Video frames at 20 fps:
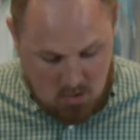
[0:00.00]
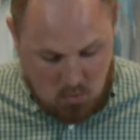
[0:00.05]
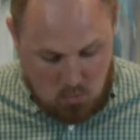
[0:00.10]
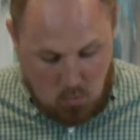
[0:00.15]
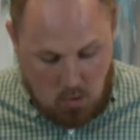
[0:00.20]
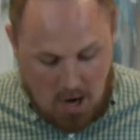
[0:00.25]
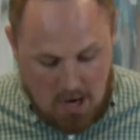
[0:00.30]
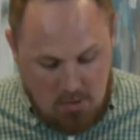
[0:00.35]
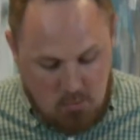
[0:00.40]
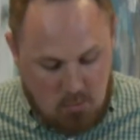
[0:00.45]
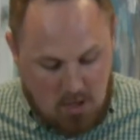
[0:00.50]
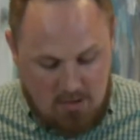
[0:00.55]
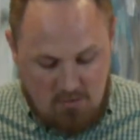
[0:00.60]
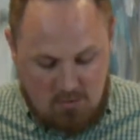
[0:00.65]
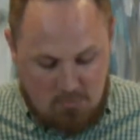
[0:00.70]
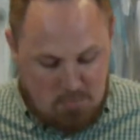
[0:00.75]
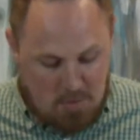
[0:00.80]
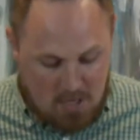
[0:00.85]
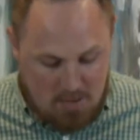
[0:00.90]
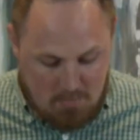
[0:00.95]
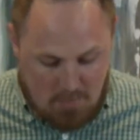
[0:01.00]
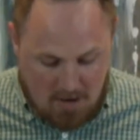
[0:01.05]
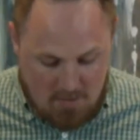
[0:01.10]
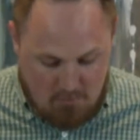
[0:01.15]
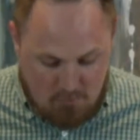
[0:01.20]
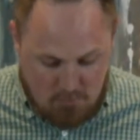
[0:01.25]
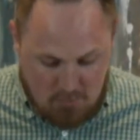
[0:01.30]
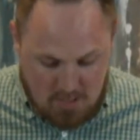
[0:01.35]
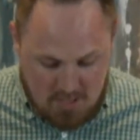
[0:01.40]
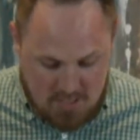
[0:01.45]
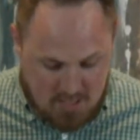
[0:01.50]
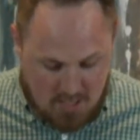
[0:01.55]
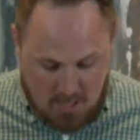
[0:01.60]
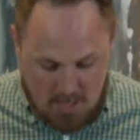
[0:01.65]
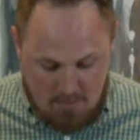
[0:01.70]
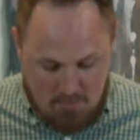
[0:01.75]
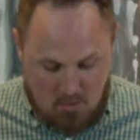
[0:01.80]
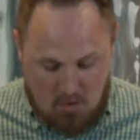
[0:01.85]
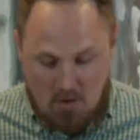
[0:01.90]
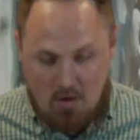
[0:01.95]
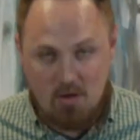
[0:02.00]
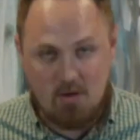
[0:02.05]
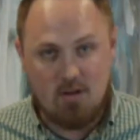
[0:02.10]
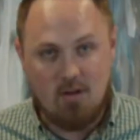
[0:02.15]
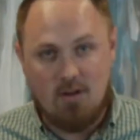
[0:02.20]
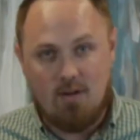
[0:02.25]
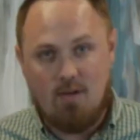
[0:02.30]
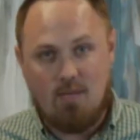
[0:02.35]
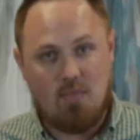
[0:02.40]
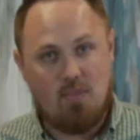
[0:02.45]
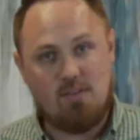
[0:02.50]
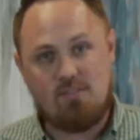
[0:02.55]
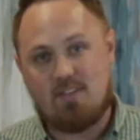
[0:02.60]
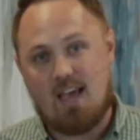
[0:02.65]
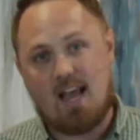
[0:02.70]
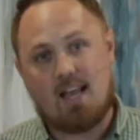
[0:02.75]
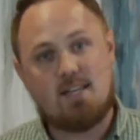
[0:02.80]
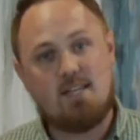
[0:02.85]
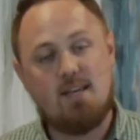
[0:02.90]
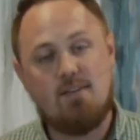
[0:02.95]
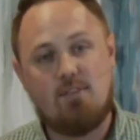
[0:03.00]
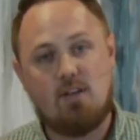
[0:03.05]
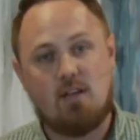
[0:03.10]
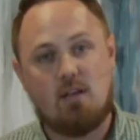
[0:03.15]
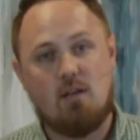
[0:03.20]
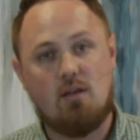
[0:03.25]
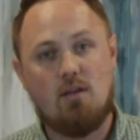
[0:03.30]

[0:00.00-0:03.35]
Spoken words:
Why do I spend my free time on this activity?